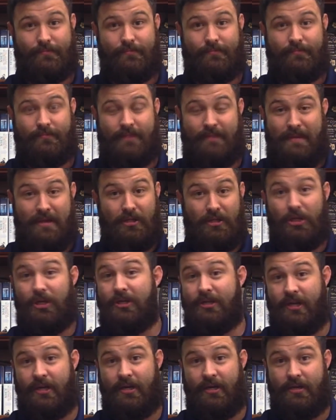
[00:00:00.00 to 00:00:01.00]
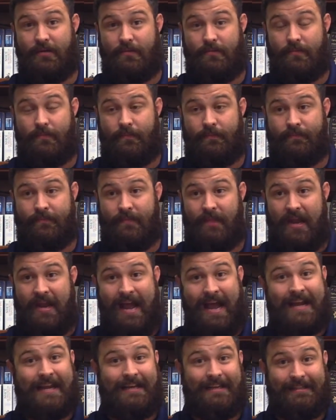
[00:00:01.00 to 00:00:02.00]
It may look done, and
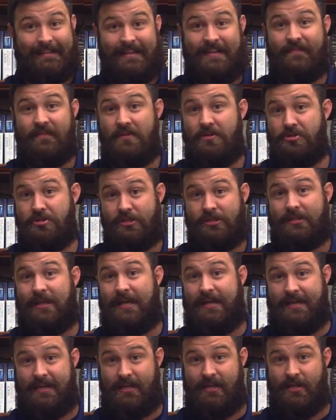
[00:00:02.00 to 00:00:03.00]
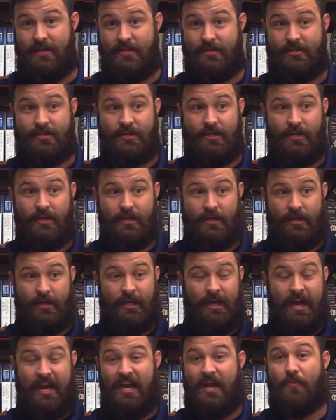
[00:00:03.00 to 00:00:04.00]
I could leave it just like it is,
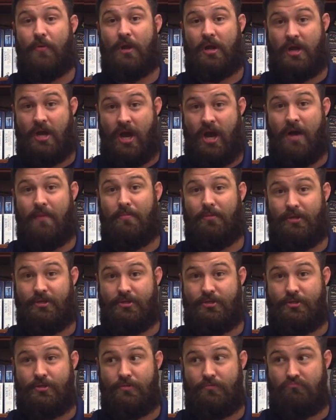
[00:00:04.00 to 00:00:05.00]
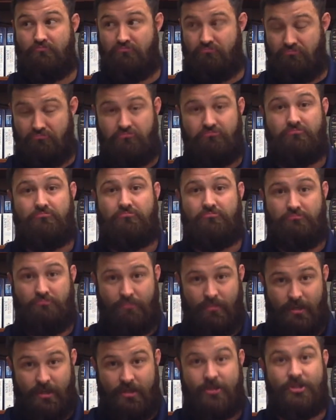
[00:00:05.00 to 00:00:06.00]
and it would accomplish
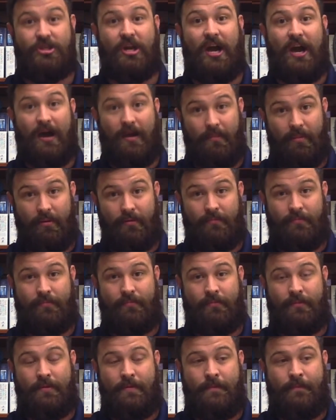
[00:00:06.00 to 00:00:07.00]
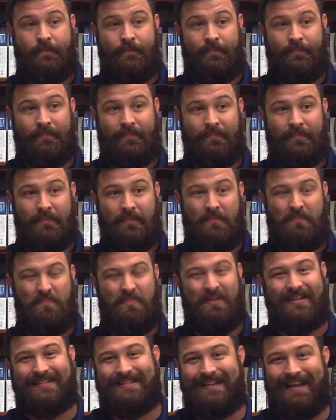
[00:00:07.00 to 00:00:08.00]
its job. But
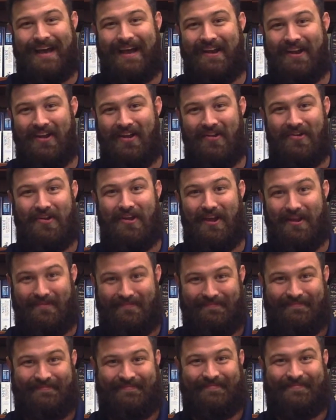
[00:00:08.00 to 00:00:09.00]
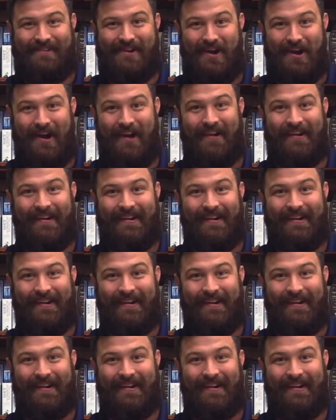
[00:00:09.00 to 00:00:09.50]
it's not done yet. All right.